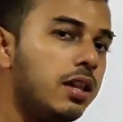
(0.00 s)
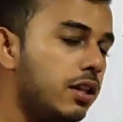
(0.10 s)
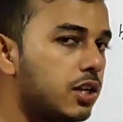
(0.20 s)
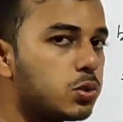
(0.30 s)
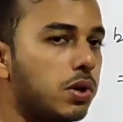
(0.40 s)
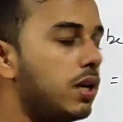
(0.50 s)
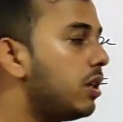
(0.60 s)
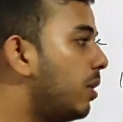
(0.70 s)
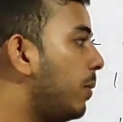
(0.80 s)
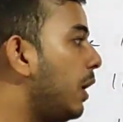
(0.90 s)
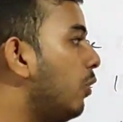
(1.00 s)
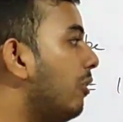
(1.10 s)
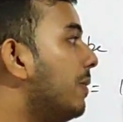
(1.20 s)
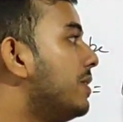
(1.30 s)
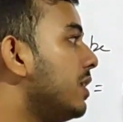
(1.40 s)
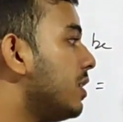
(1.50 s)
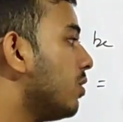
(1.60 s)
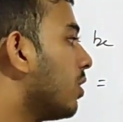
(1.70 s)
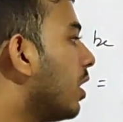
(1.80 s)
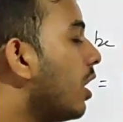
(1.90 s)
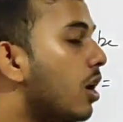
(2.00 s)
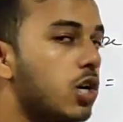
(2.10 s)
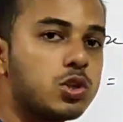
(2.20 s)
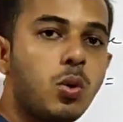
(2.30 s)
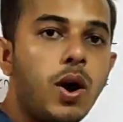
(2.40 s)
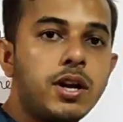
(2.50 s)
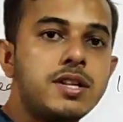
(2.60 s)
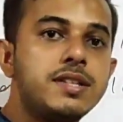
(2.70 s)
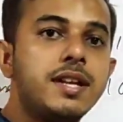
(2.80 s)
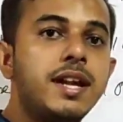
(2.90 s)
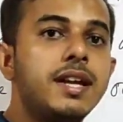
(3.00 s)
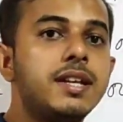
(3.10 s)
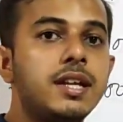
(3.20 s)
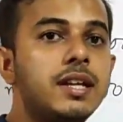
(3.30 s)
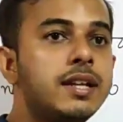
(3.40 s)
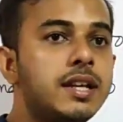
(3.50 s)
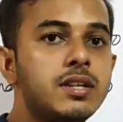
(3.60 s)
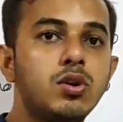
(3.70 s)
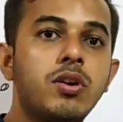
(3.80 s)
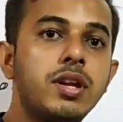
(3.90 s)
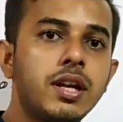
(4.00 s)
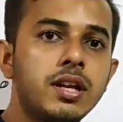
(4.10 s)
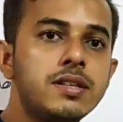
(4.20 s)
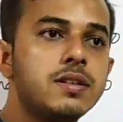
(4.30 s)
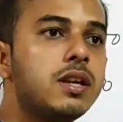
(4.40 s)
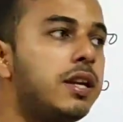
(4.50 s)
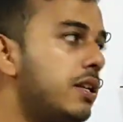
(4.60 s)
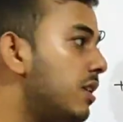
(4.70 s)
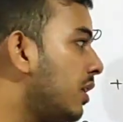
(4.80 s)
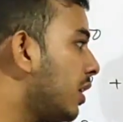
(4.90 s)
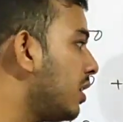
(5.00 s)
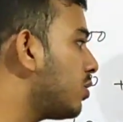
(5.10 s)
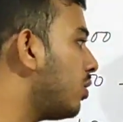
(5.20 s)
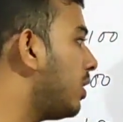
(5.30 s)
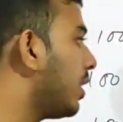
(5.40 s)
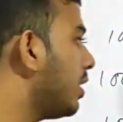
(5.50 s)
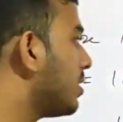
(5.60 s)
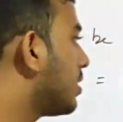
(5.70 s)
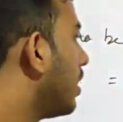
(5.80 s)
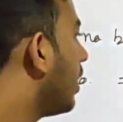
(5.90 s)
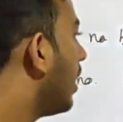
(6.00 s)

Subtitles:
That's why the value will be changed. Okay, so what is the net increase or decrease? It is increased or decreased.